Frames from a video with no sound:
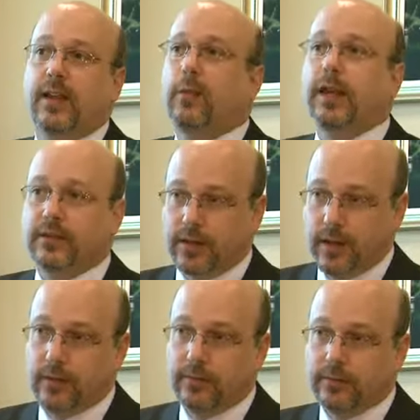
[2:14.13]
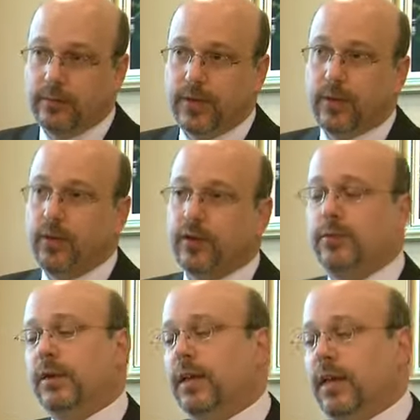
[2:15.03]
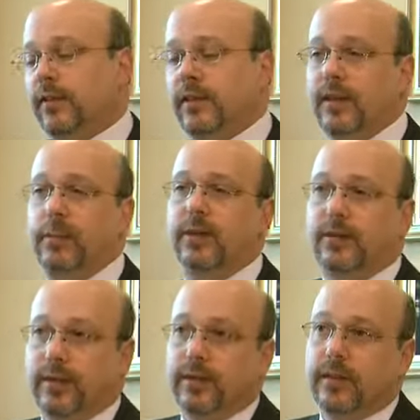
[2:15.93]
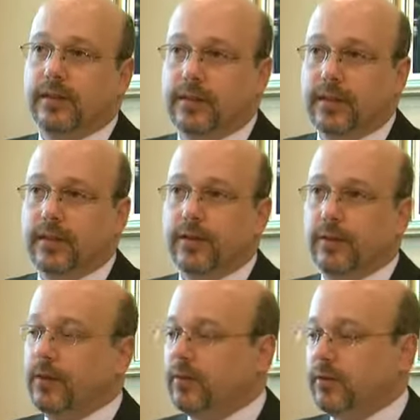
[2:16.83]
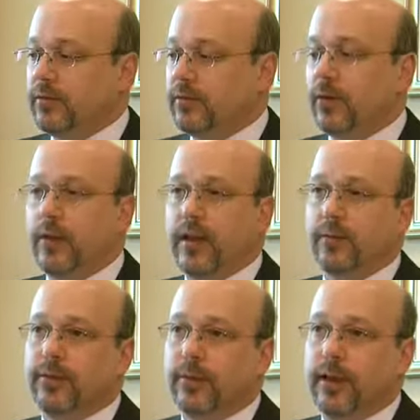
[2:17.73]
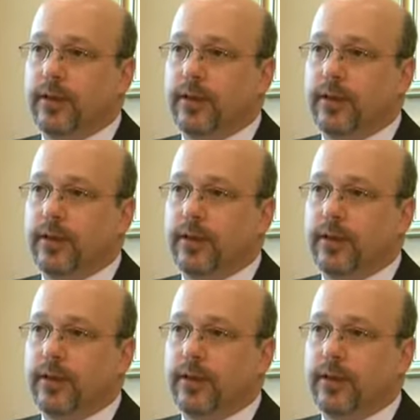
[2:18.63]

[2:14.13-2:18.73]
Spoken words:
10 weeks ago when the course began that they'd be doing the things that they are doing with total comfort